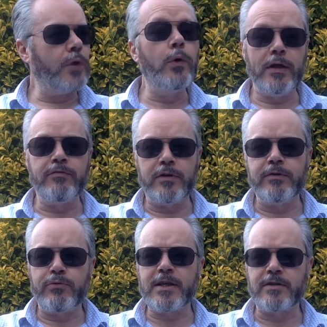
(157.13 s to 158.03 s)
Or live
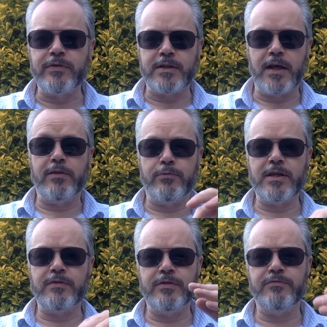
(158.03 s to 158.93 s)
the rest of his life, the
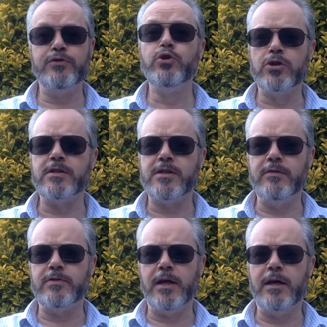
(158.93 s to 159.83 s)
rest of his future
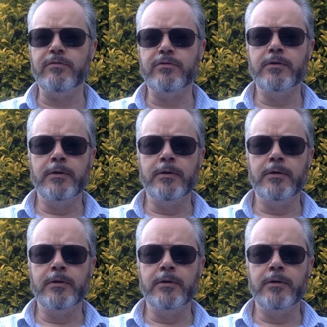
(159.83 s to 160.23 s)
Steve's life,